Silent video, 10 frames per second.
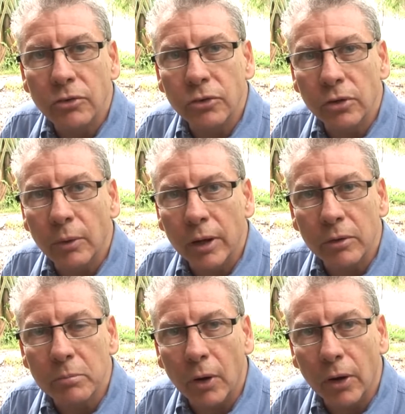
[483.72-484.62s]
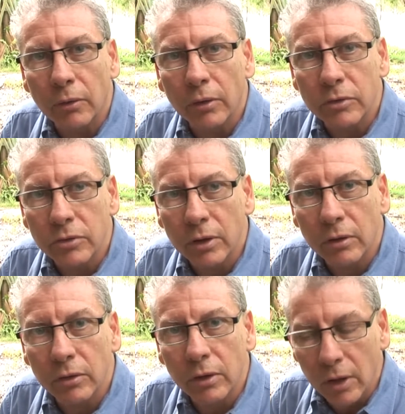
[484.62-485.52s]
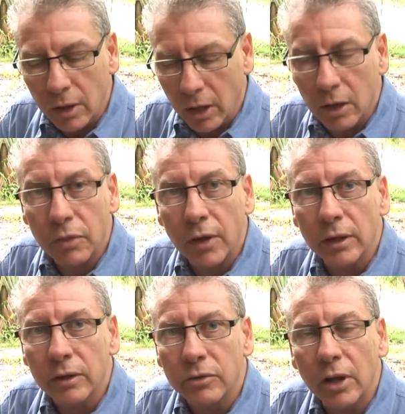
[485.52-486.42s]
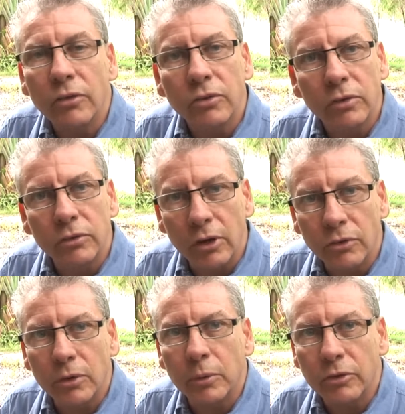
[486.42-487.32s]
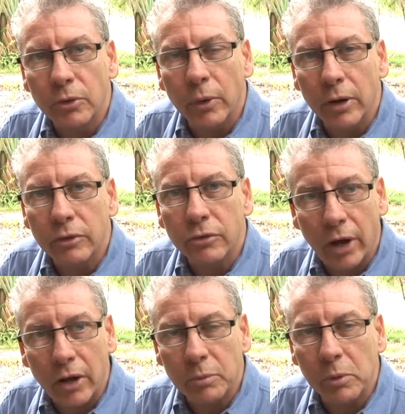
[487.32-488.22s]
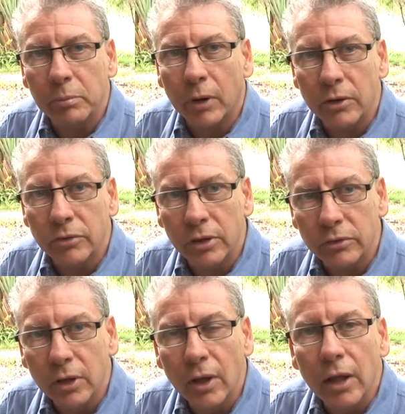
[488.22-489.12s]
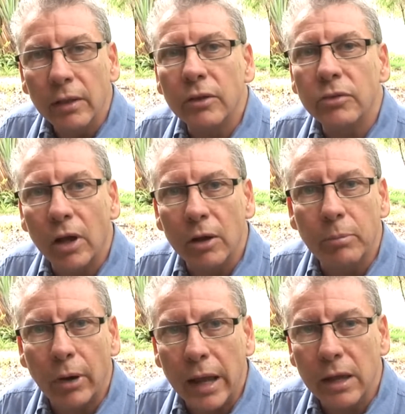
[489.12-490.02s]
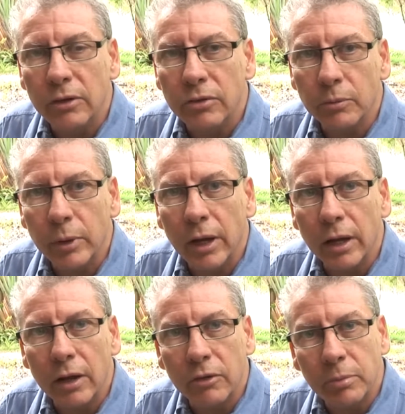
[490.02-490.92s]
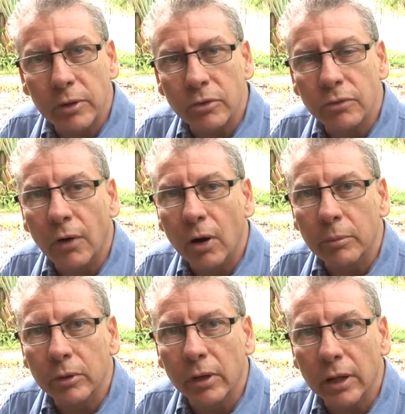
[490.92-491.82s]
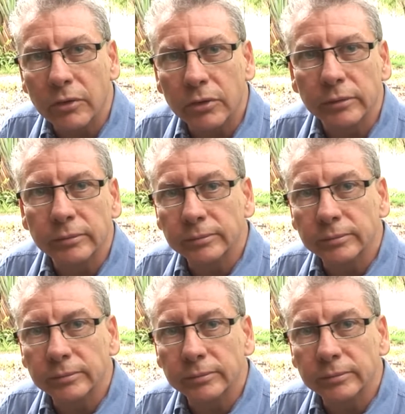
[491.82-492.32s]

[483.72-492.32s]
each 200 microns in thickness. That's just to ensure in the transport process there's no breakage and we don't get asbestos fibre release.